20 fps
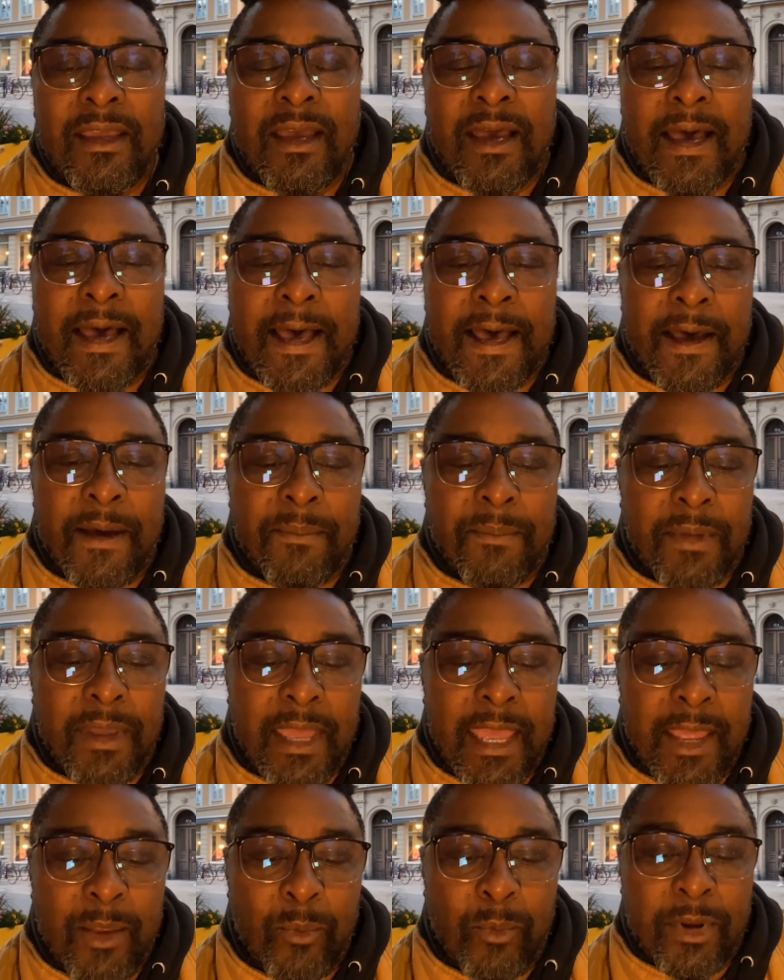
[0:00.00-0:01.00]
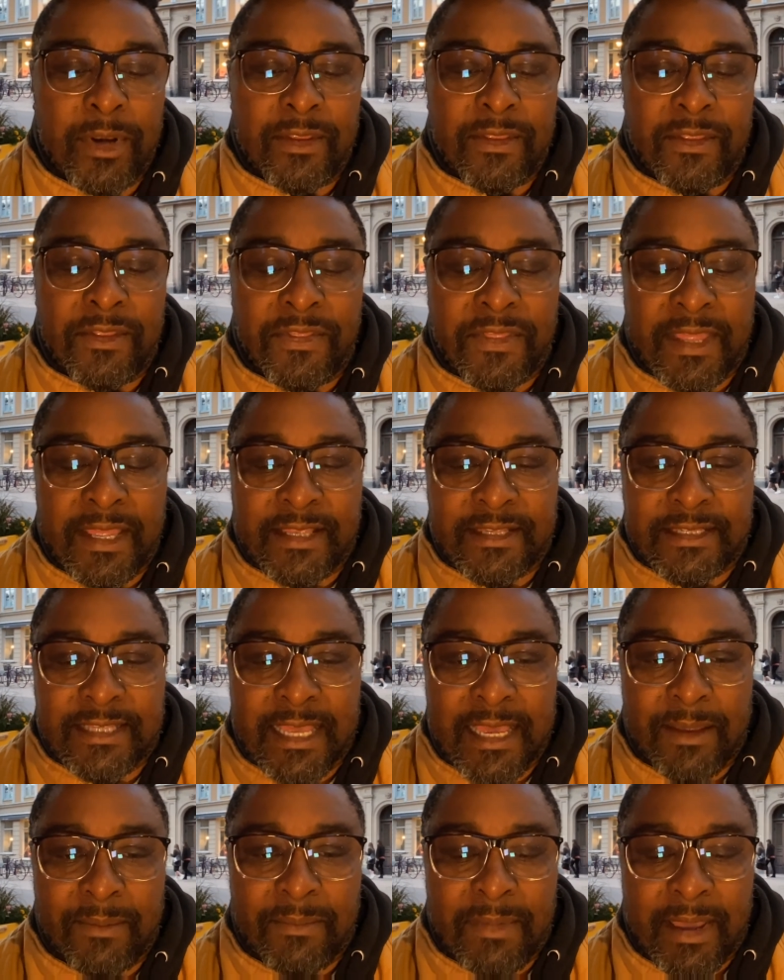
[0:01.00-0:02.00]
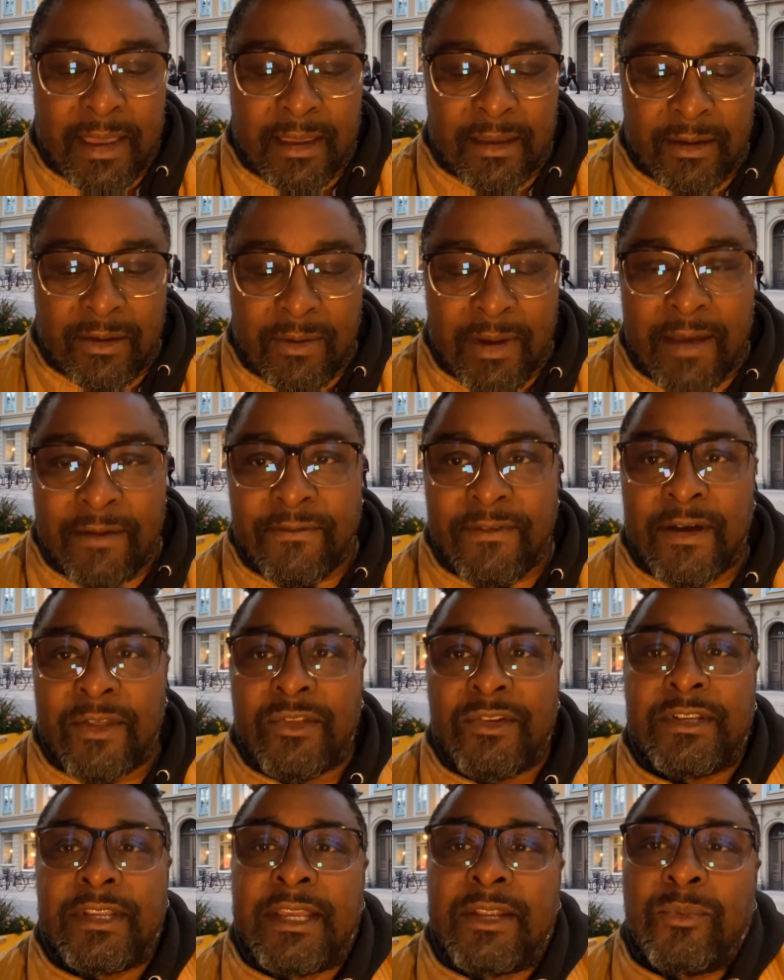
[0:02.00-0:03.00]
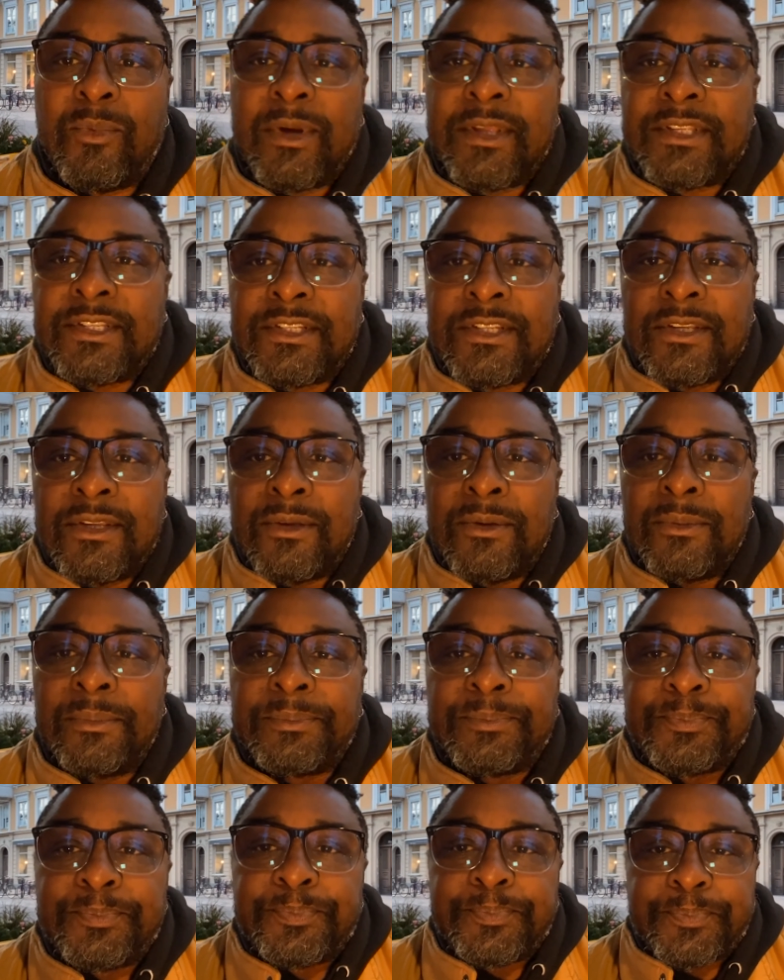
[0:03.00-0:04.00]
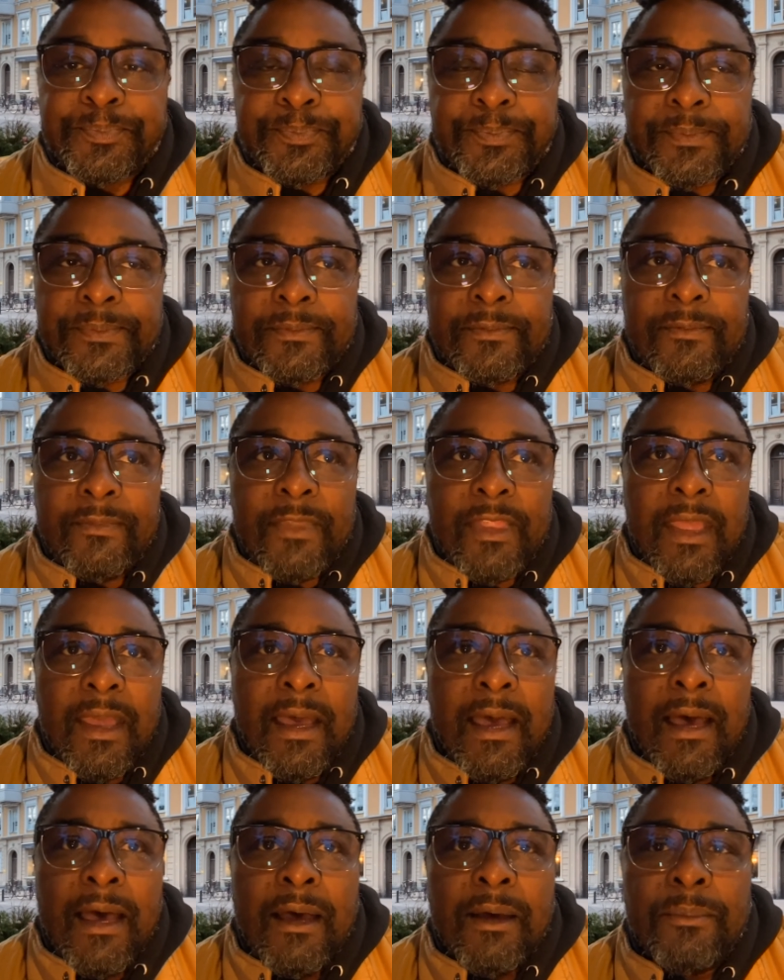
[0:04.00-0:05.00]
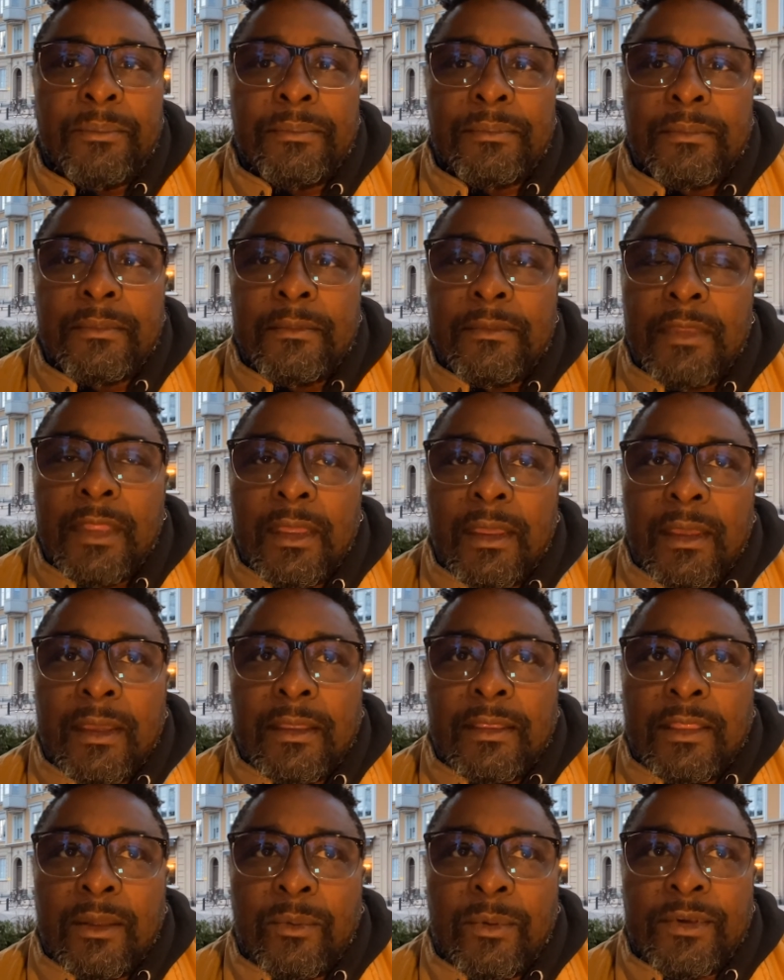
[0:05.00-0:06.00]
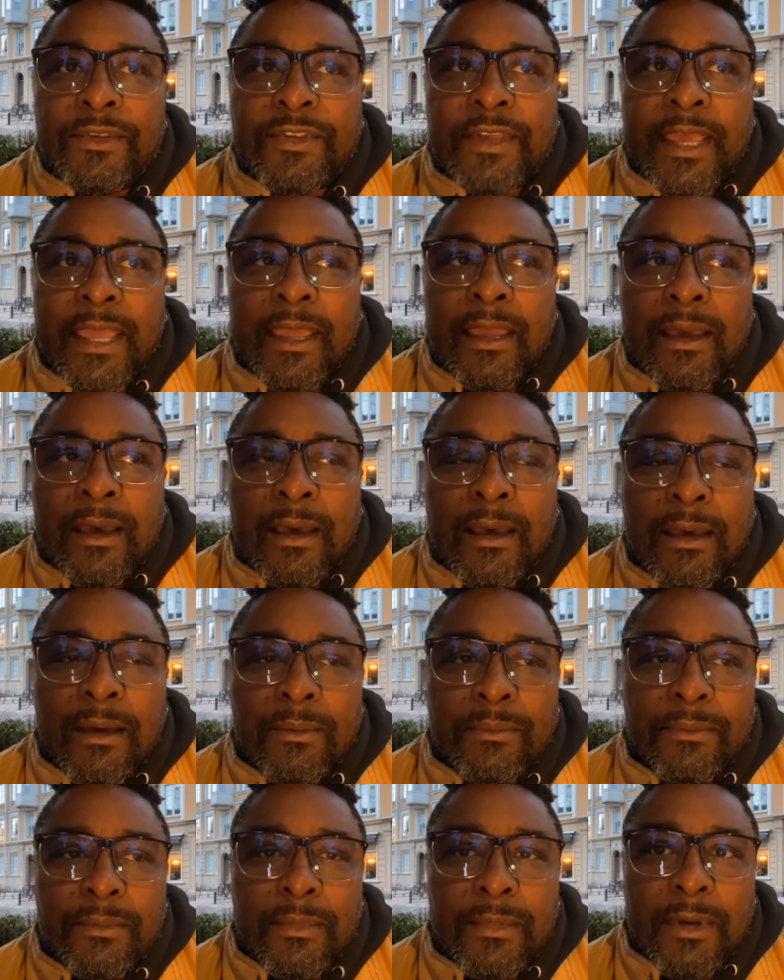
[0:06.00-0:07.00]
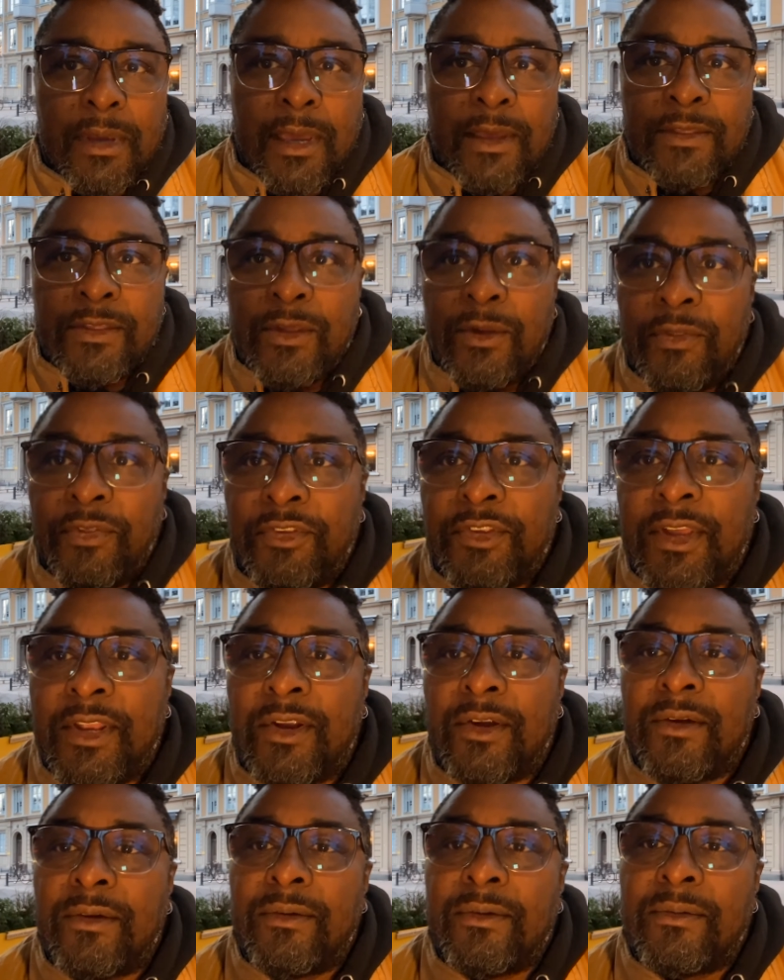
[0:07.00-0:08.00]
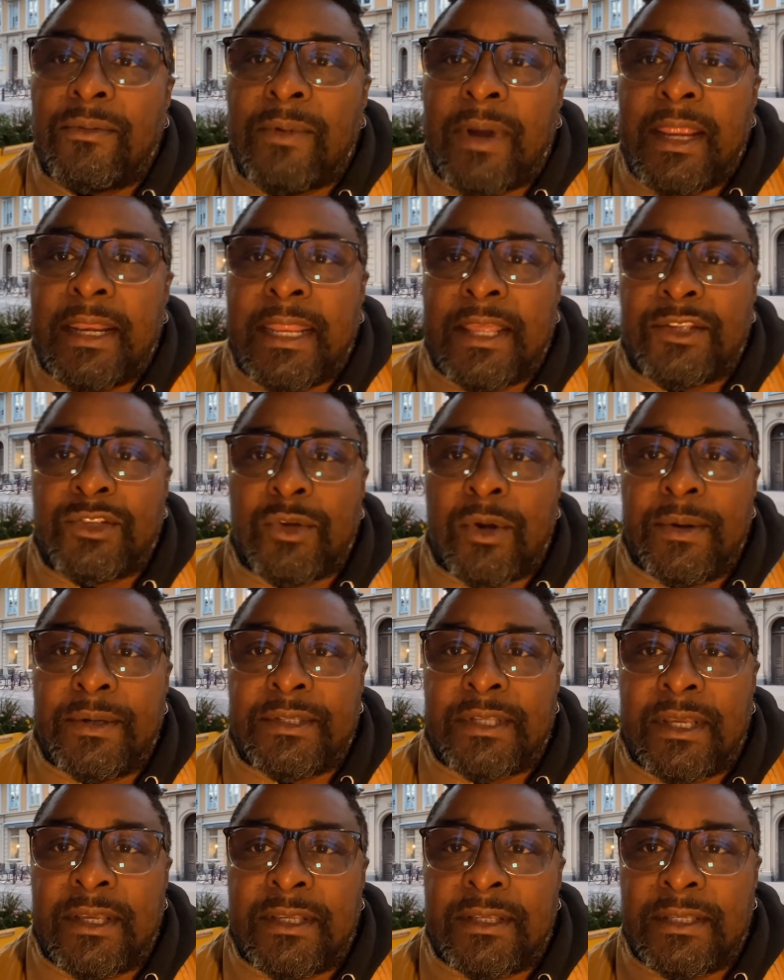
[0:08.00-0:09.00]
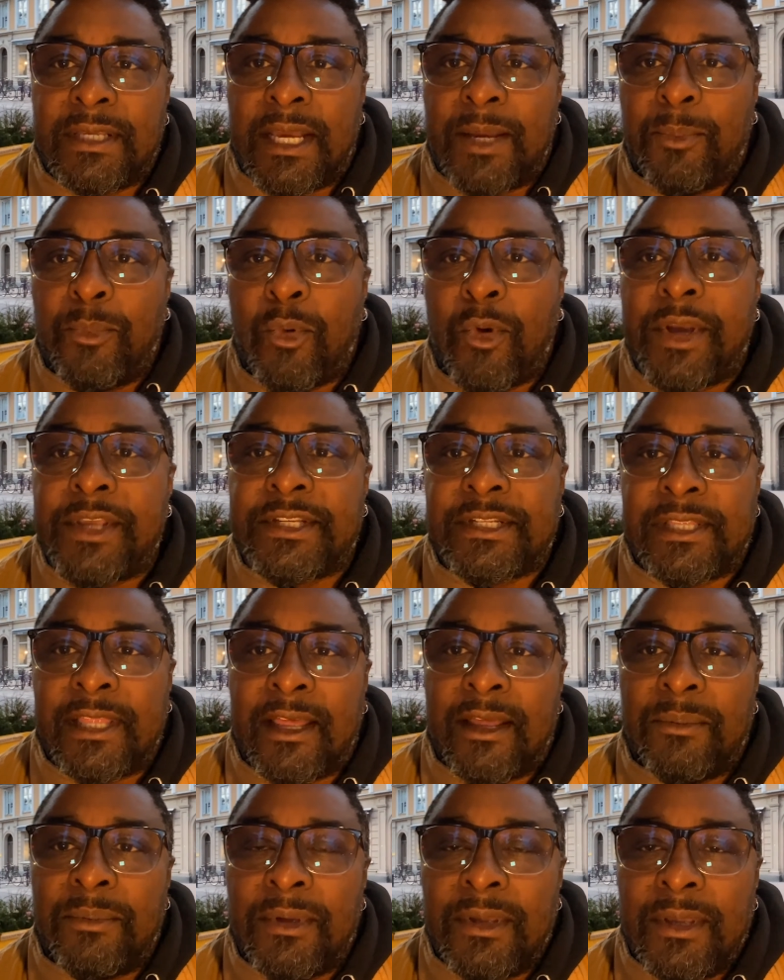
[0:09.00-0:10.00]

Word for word: Um, and one of the things that my grandfather did was to, um, there was a, um, a youth center right next door, it was a, a boys club.